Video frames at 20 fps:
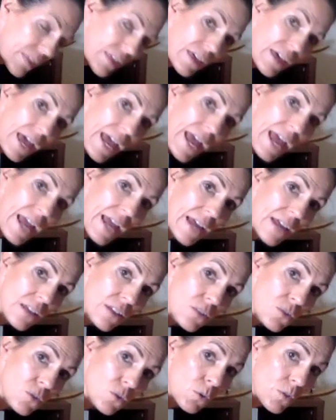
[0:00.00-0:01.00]
the
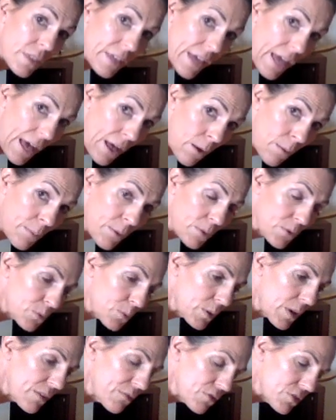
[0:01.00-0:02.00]
hands or the elbows,
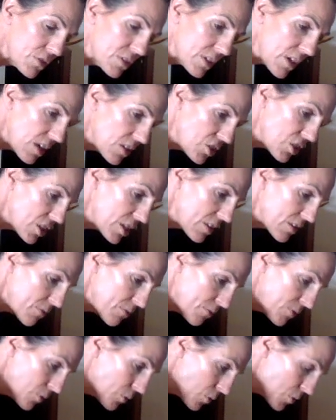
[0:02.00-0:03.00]
whatever is touching the
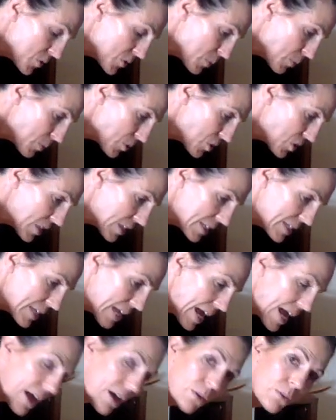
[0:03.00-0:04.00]
floor, is pushing
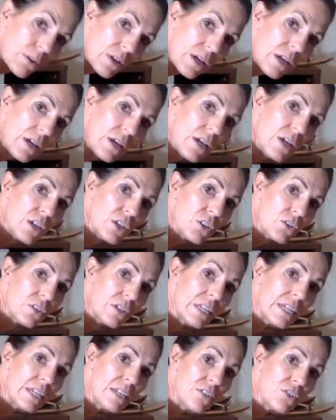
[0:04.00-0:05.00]
down. Your
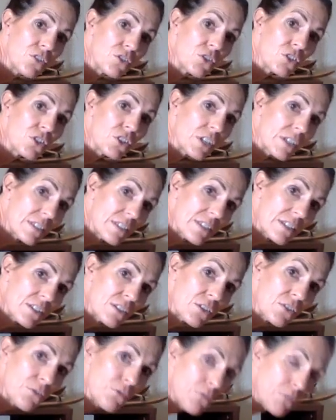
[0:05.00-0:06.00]
knees, your shins, and
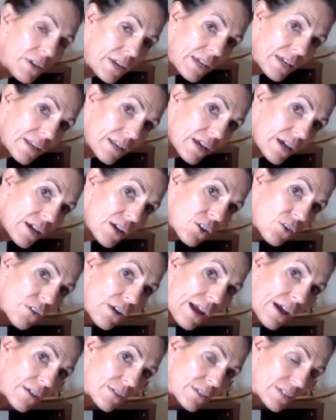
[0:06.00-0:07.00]
your feet
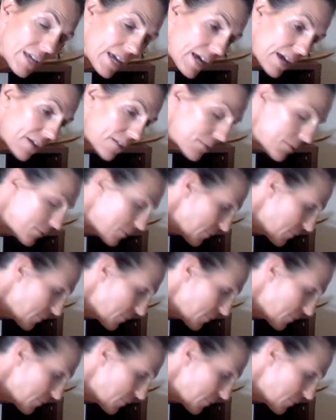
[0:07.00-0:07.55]
ground down.